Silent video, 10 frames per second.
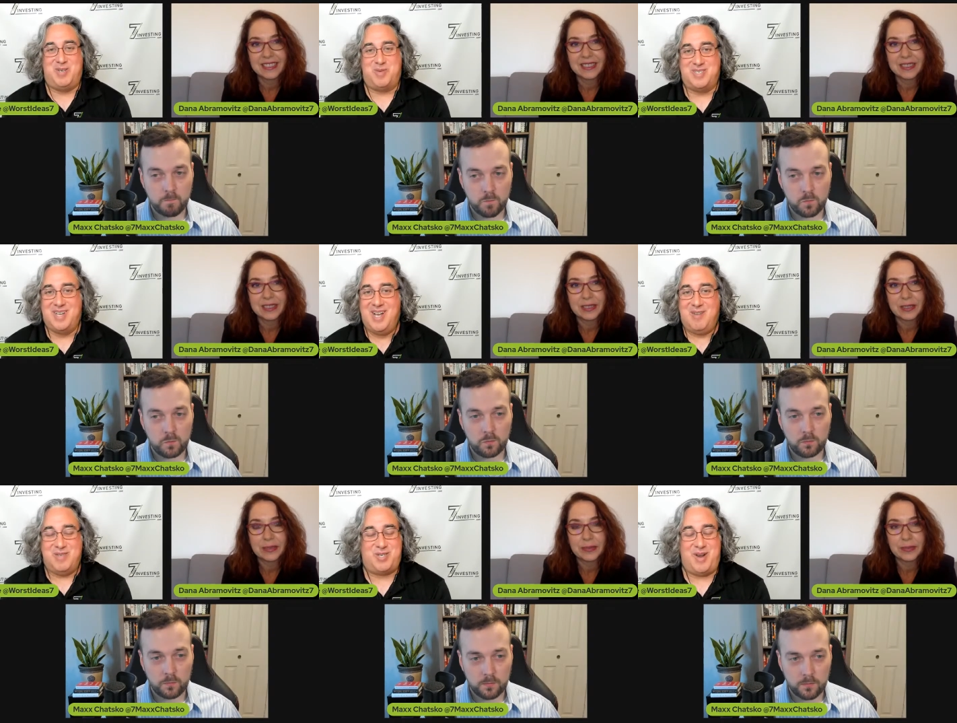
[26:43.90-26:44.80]
Speaker 1: was
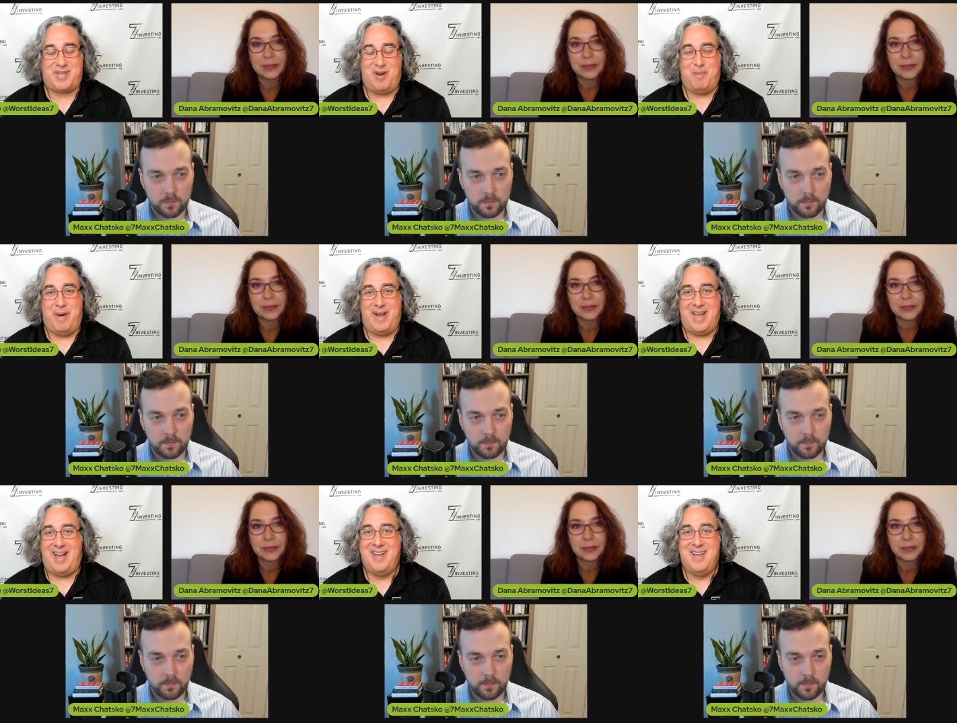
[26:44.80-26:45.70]
was stricter, but
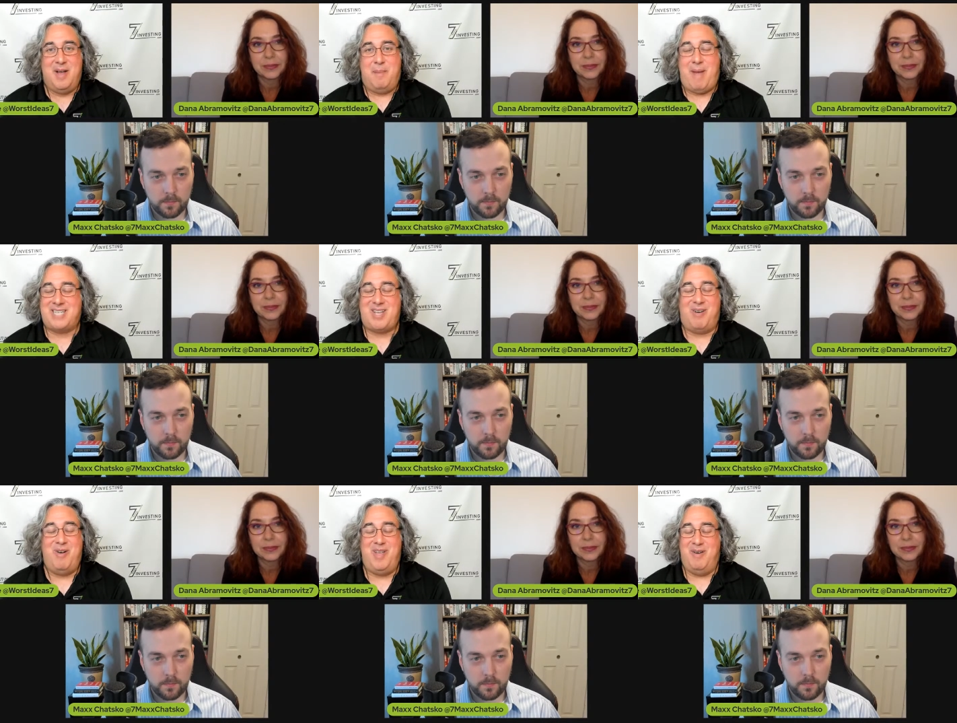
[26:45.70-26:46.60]
uh, Max, I'll
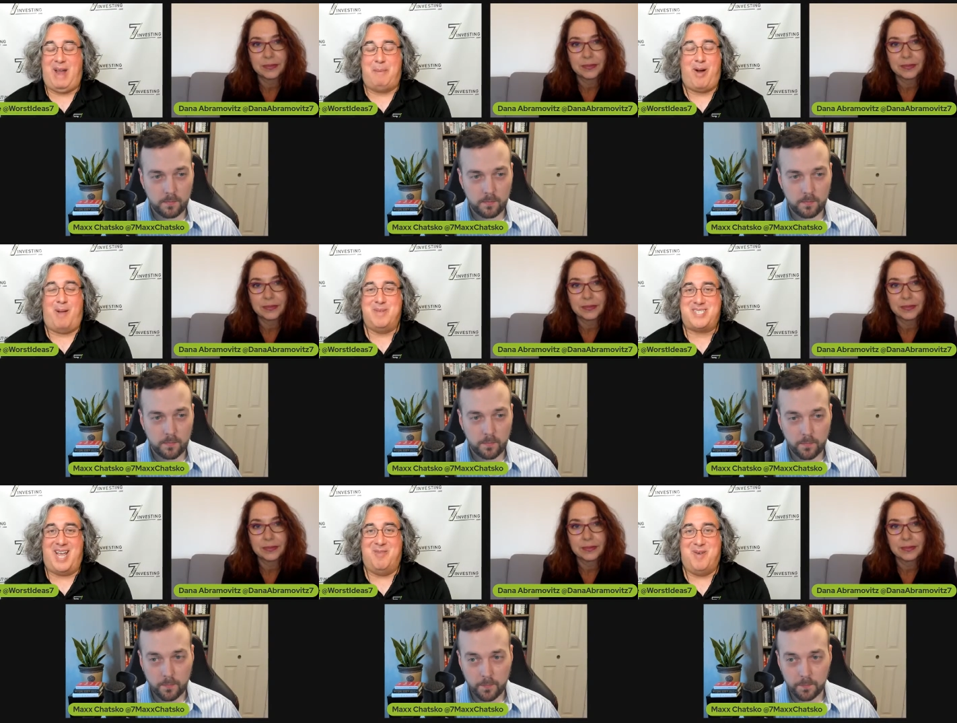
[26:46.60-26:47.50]
go to you, and I promise
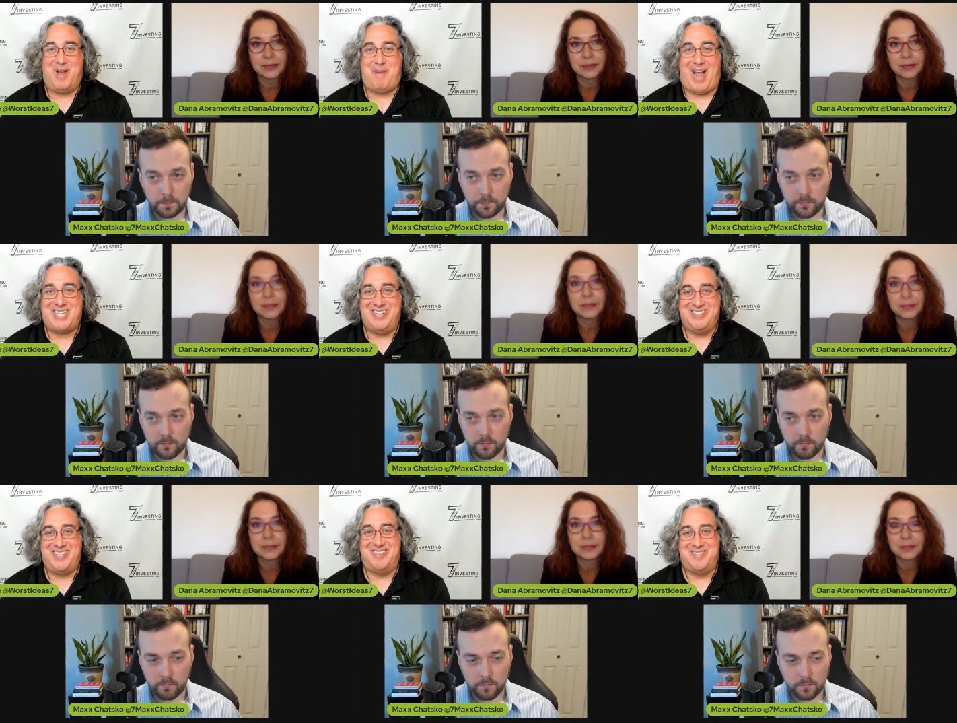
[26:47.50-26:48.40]
Dana, we'll get back to you
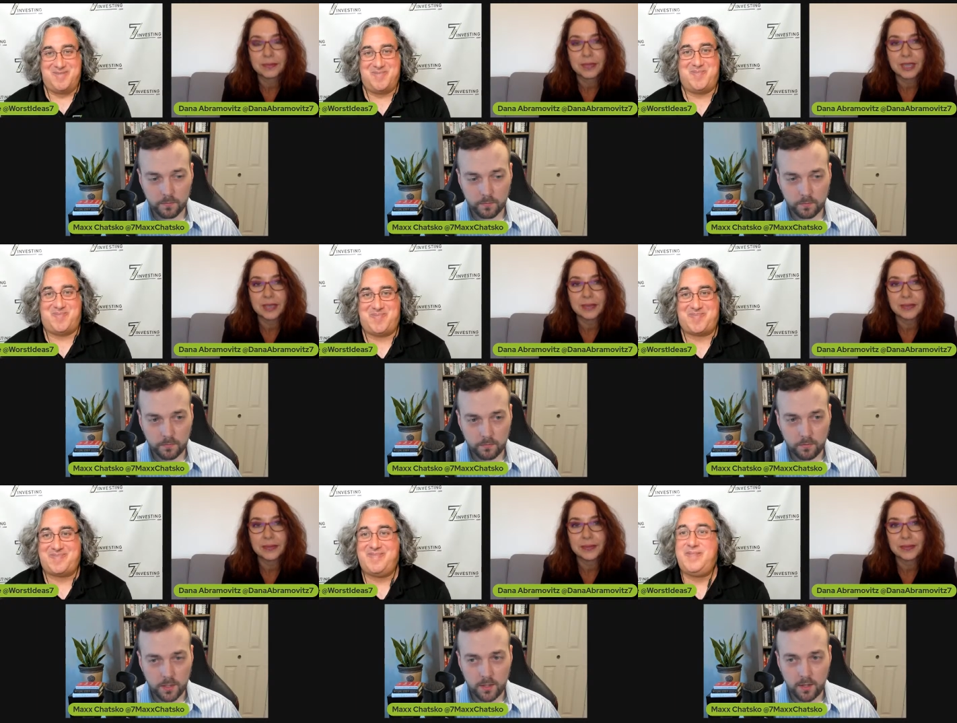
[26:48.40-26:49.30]
soon.
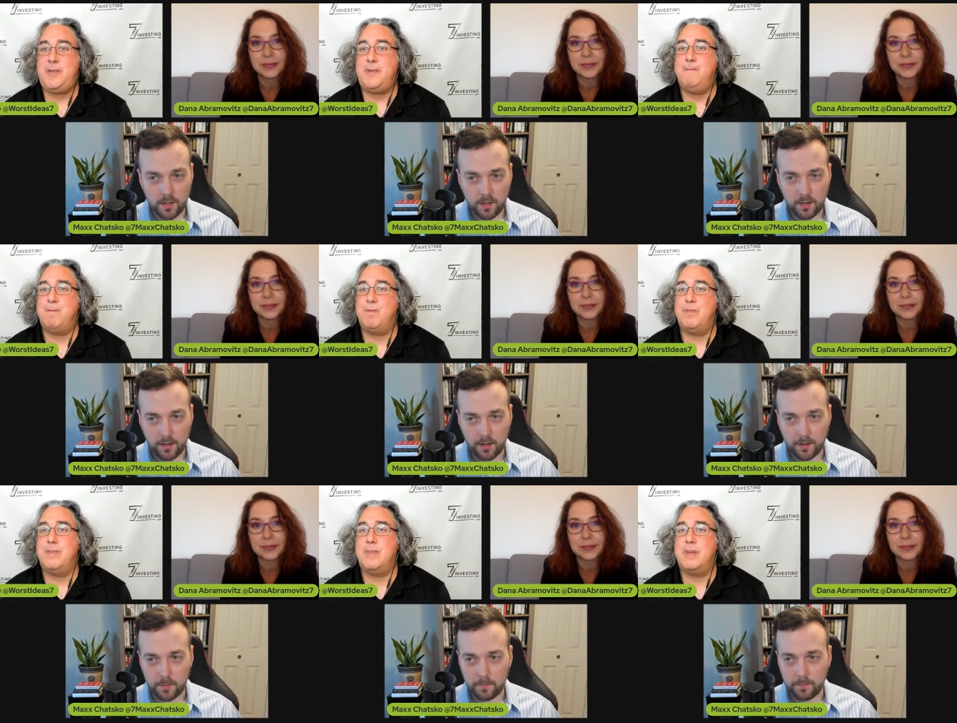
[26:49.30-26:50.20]

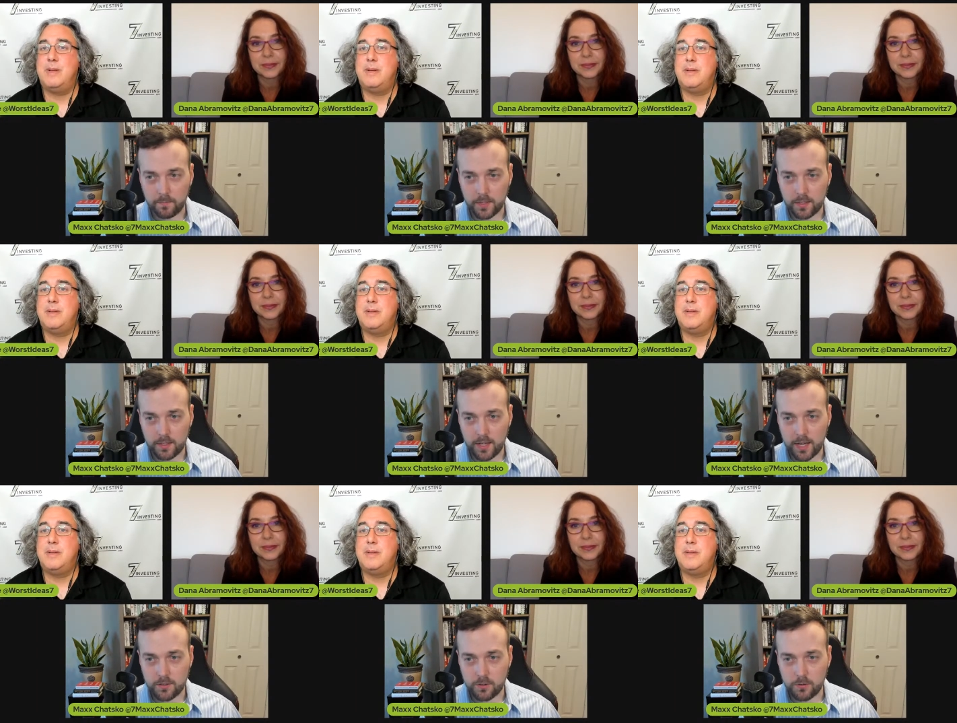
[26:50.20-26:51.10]
Speaker 2: Um,
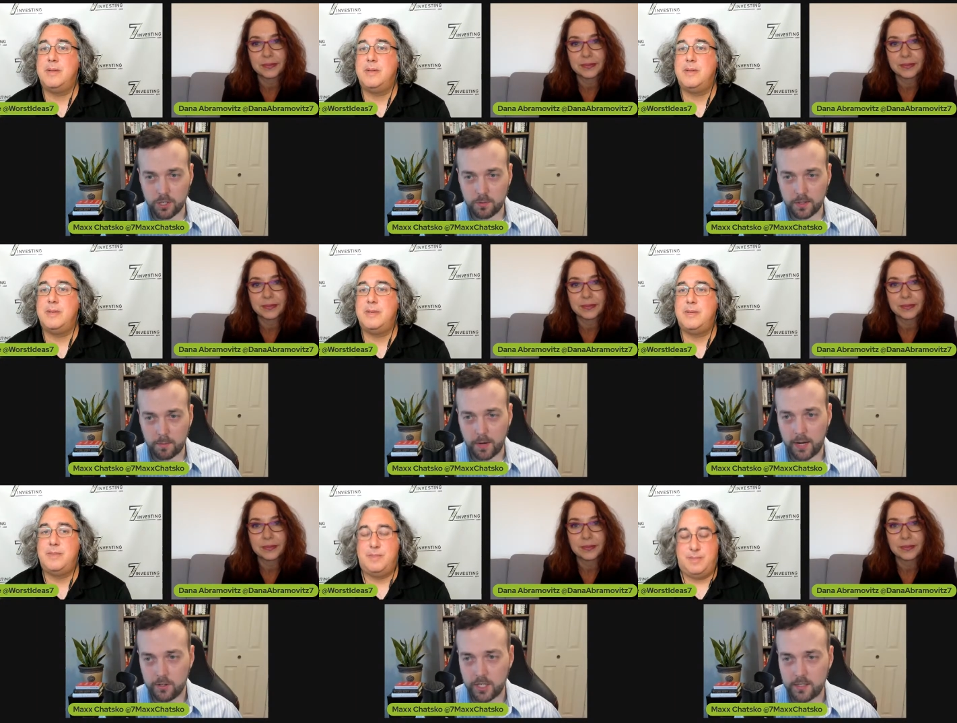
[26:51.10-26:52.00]
yeah. So just with the
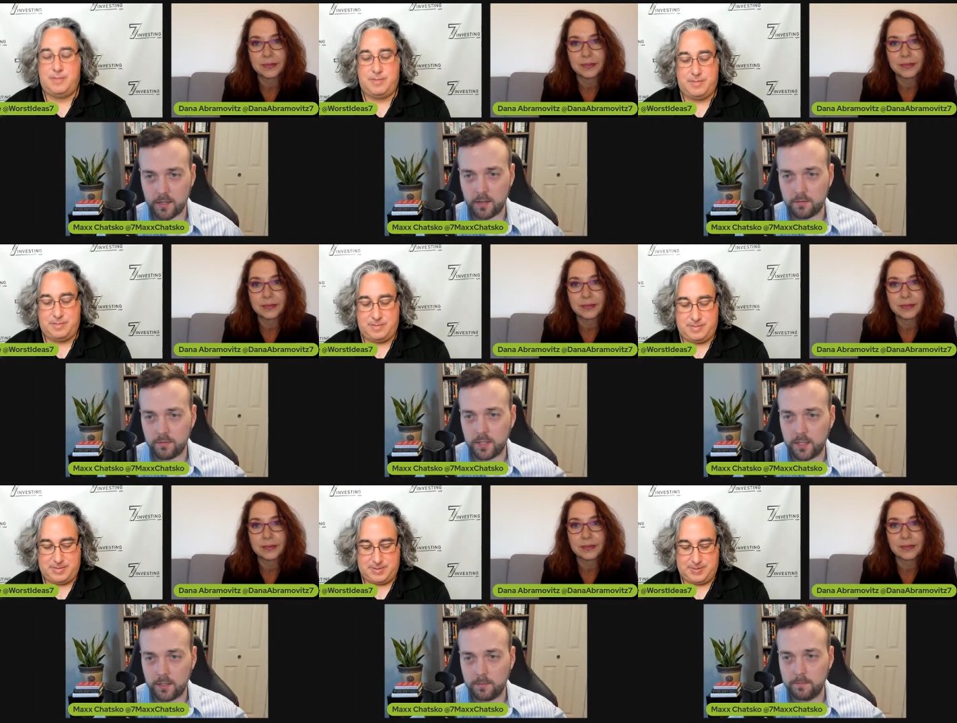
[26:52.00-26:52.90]
Biogen stuff,
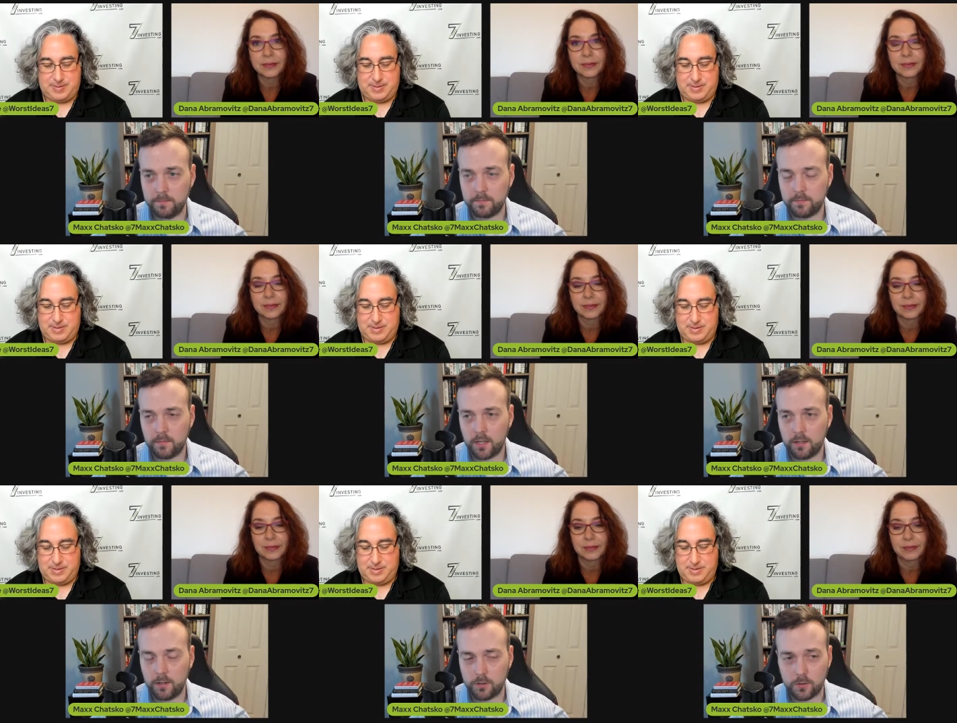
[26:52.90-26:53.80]
um,
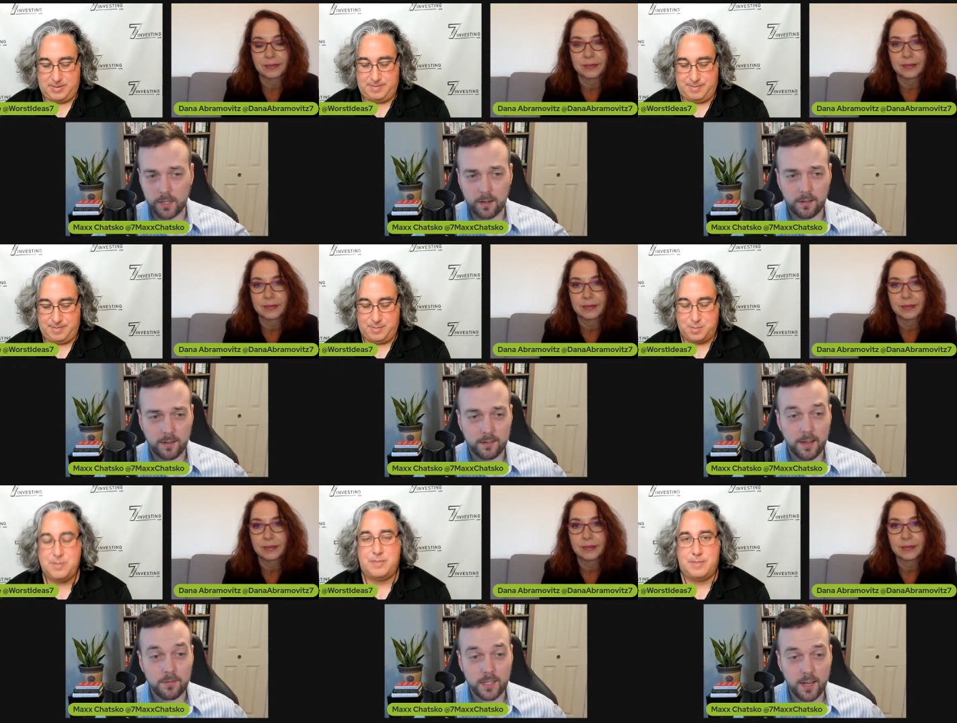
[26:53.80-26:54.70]
you know, so the uh,
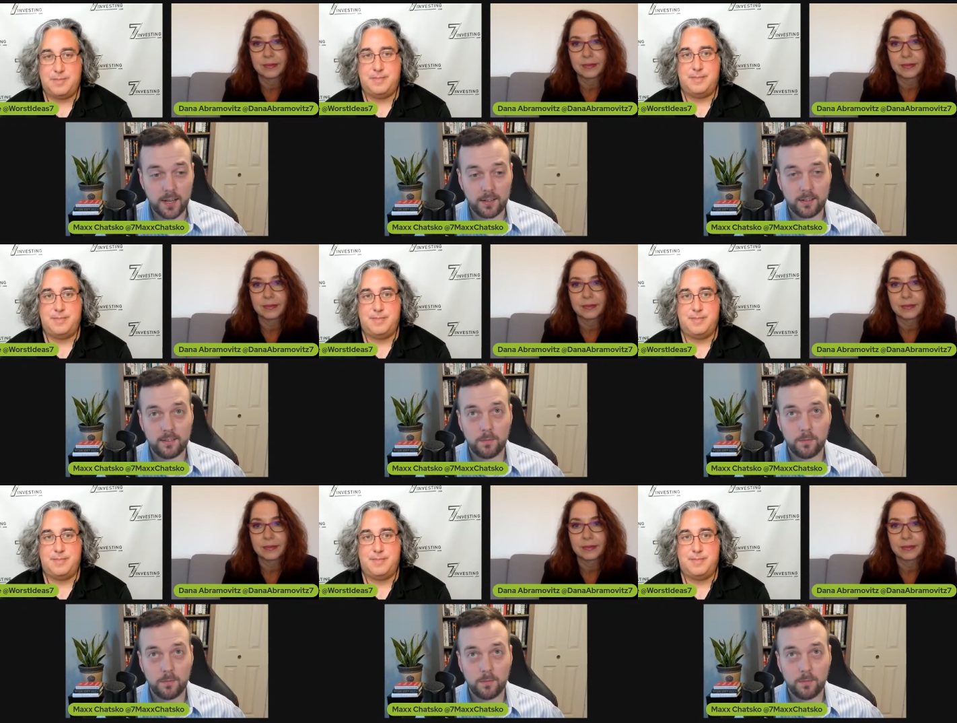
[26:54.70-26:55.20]
FDA